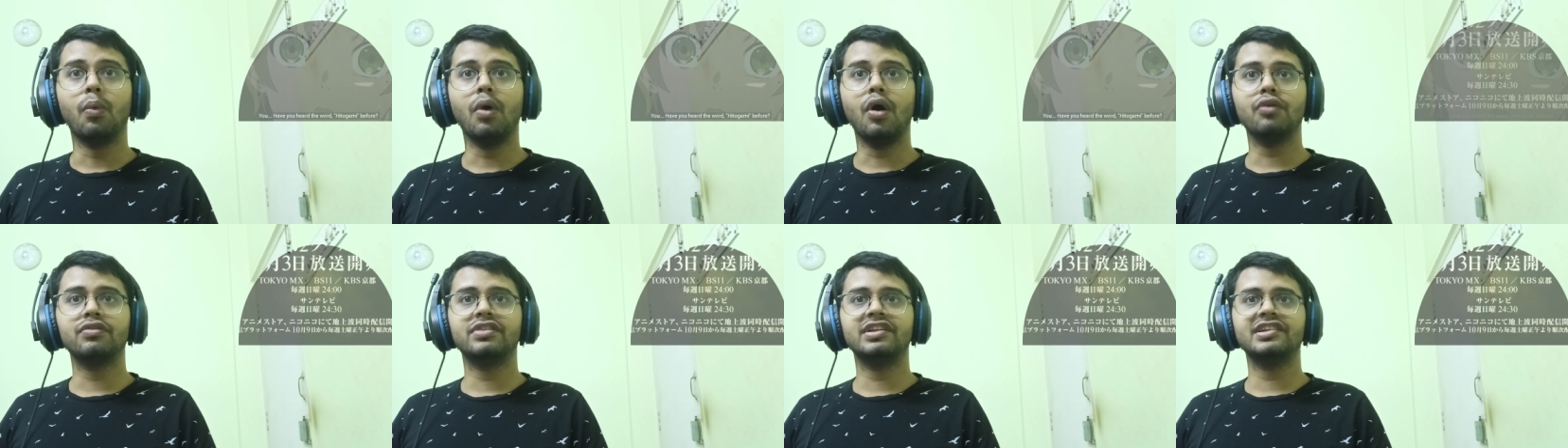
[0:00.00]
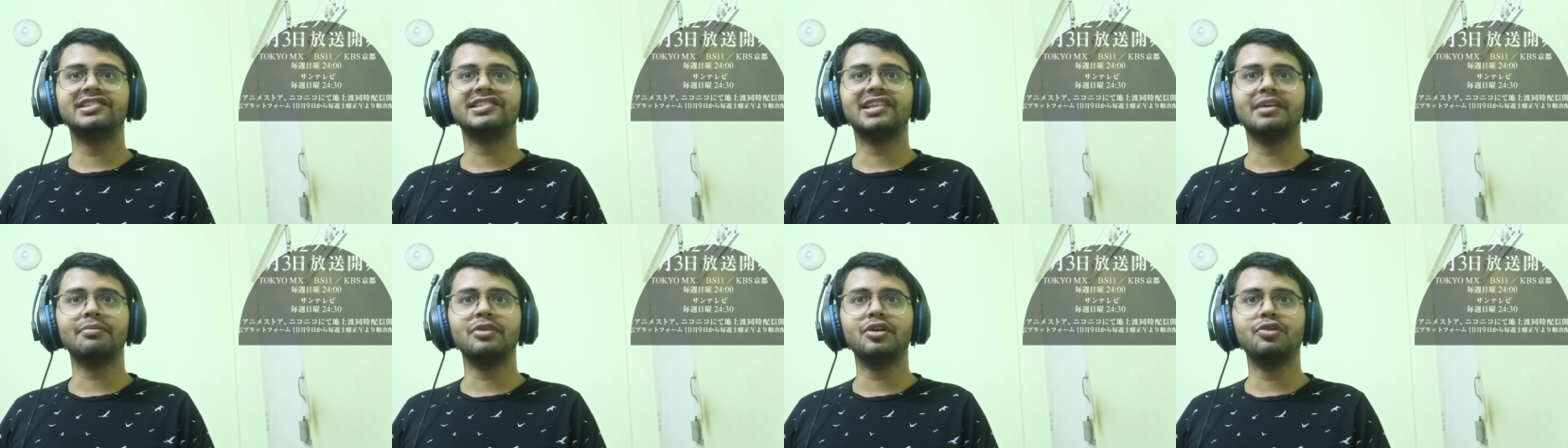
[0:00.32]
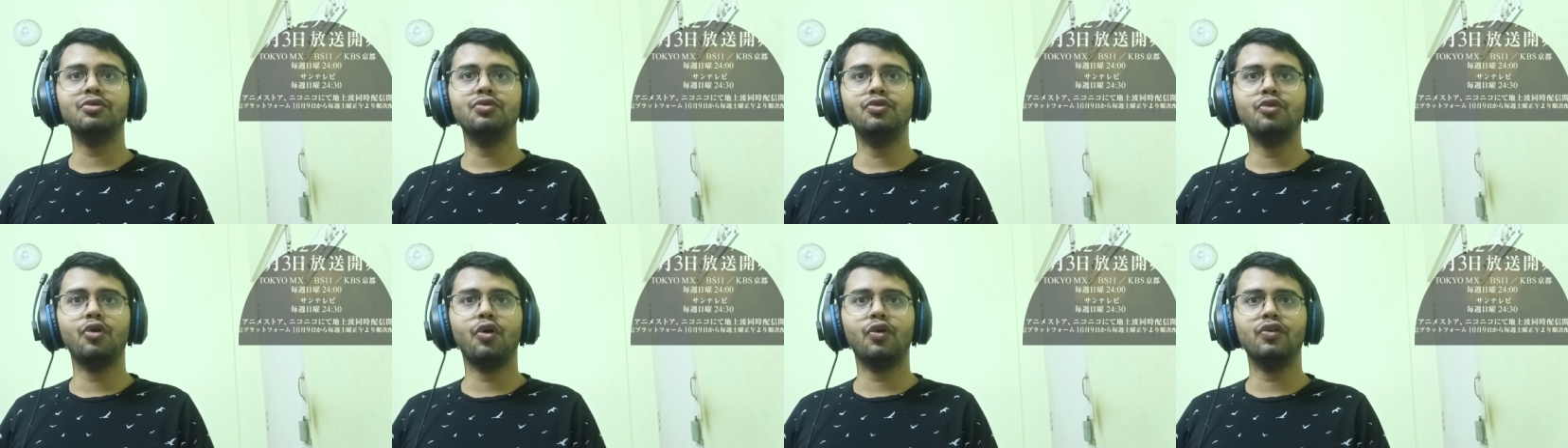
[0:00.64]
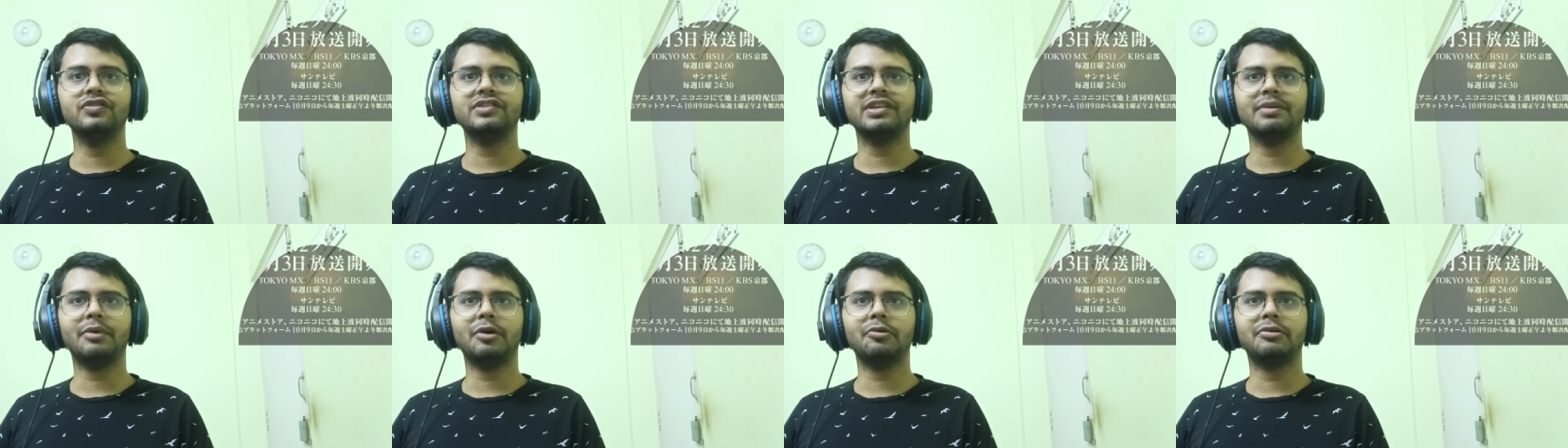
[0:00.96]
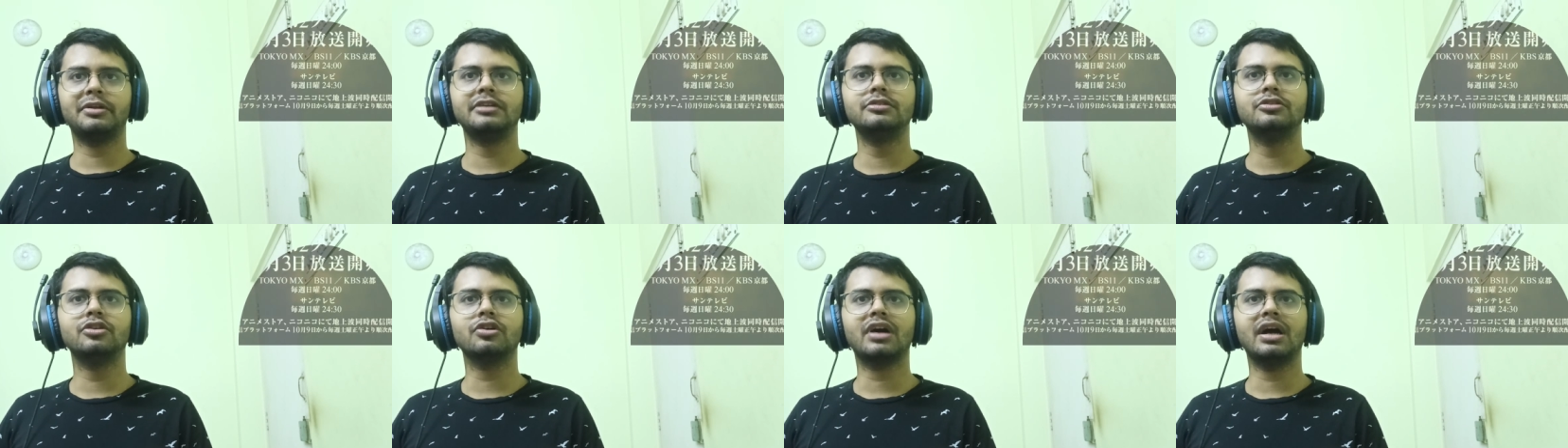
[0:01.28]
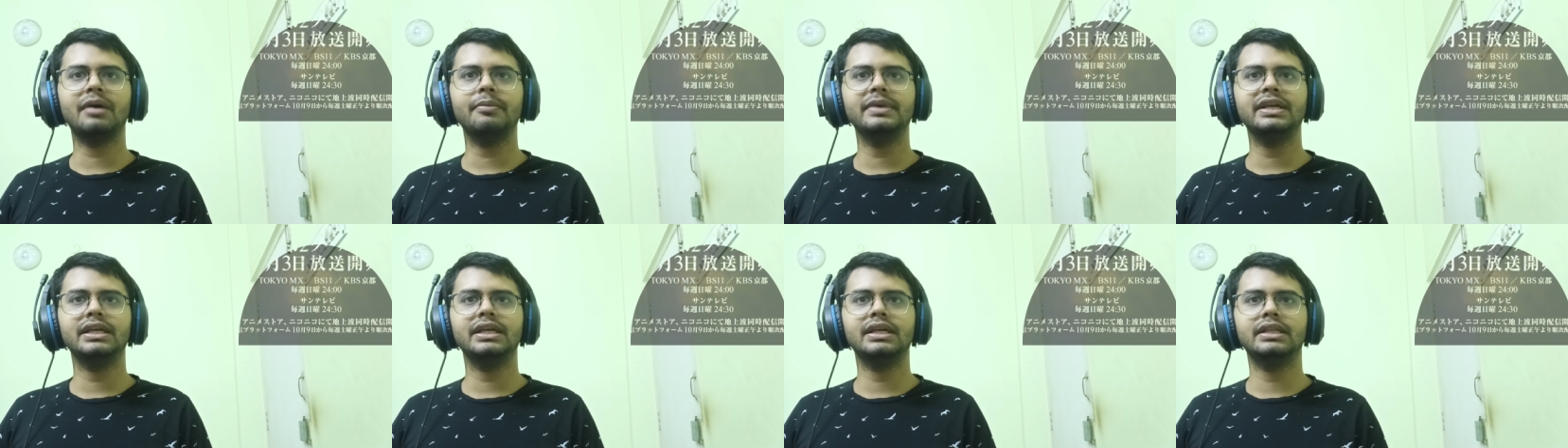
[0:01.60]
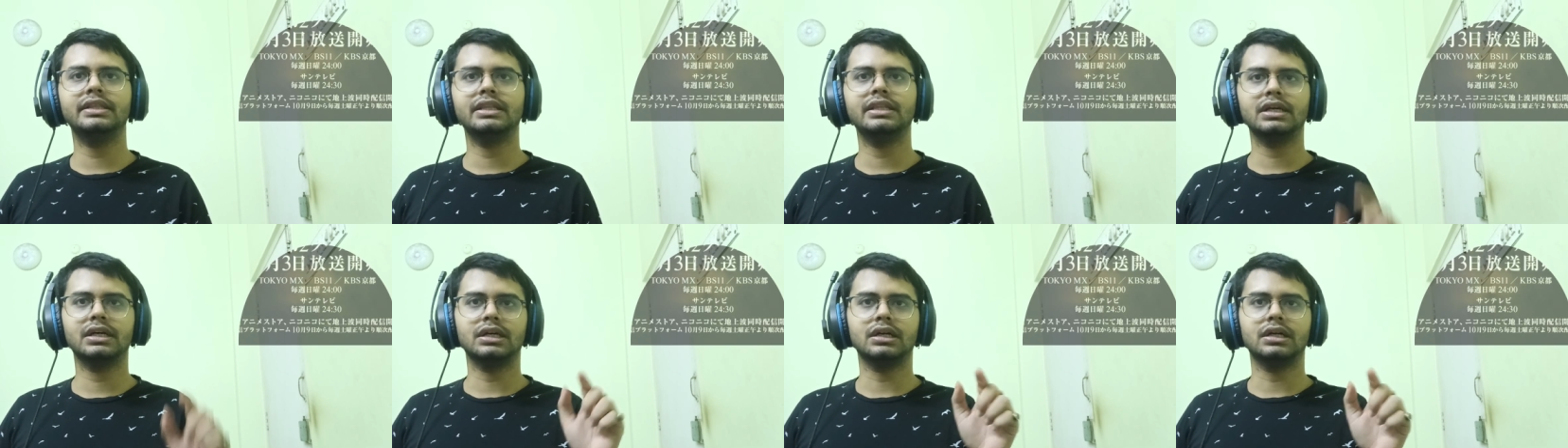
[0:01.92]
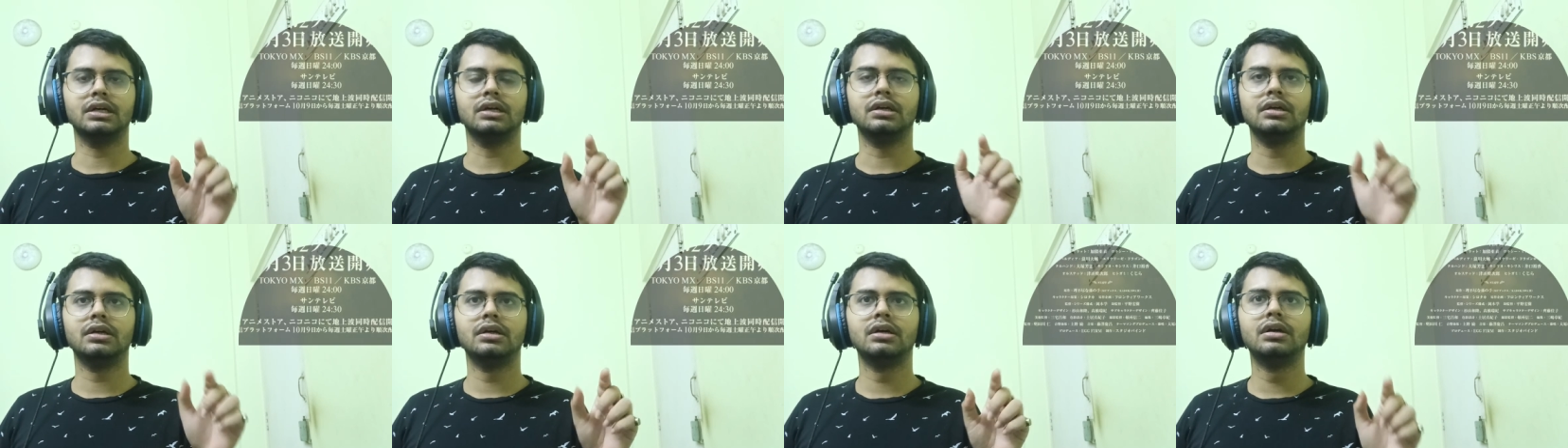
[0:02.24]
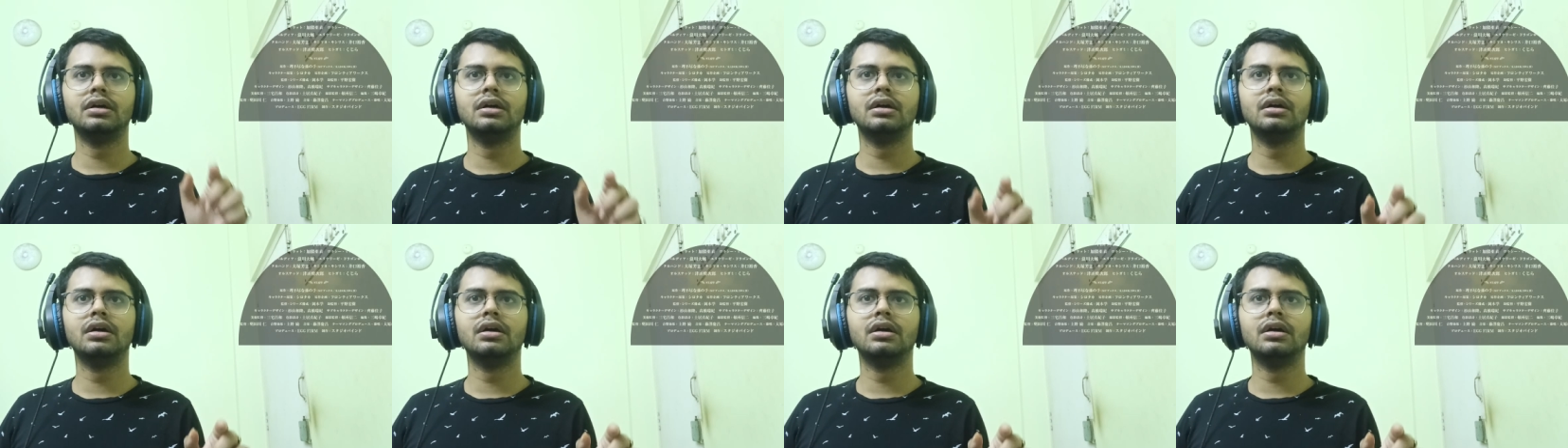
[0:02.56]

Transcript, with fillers: Whoa, there's someone who knows about Hitogami in the...